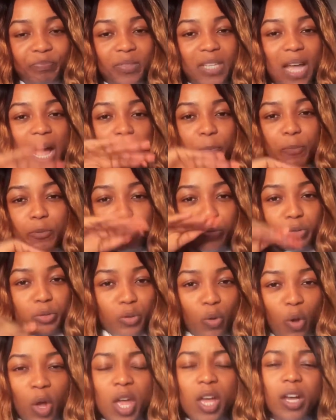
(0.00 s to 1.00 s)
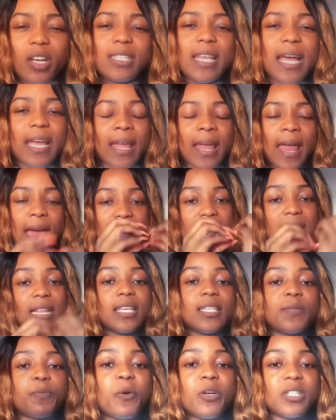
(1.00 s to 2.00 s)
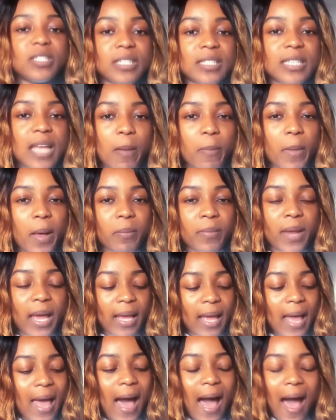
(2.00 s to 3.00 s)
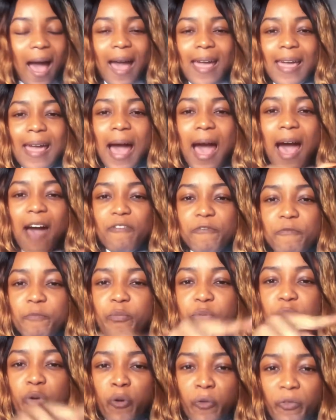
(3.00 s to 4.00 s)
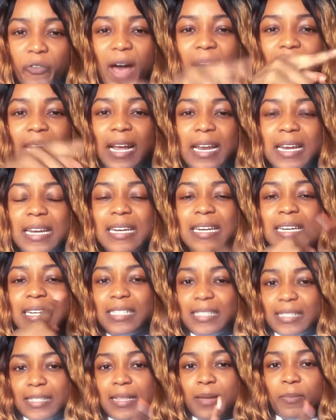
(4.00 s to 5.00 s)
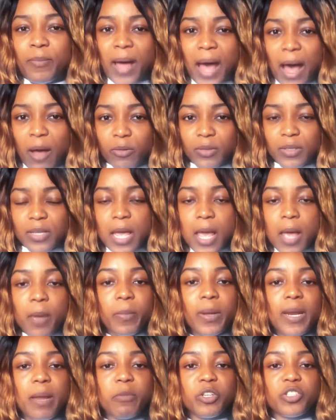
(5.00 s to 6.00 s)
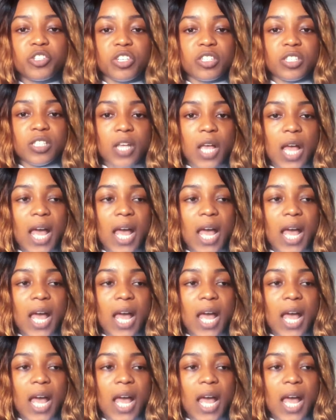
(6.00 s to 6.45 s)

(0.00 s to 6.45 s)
Apple Store? Because like at this point in time, I'm like, I have proof, I can list them out, but let me just